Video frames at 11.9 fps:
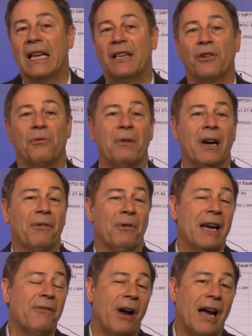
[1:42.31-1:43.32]
So
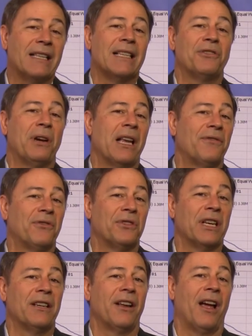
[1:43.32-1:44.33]
rate rises
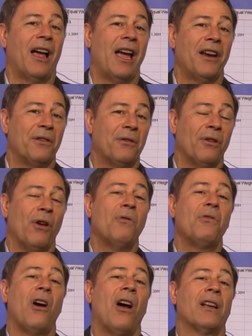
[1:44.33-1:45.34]
transfers into higher
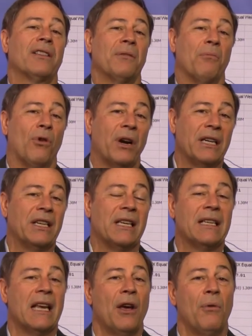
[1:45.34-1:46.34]
loan costs and
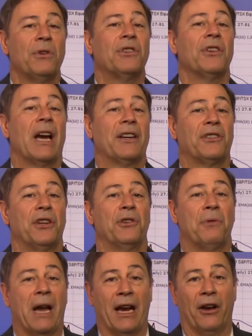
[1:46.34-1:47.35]
mortgages, which is actually a
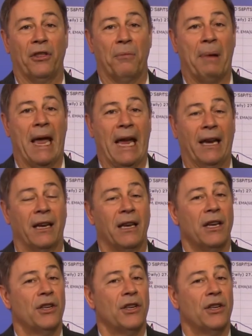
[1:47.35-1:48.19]
drag on the bank.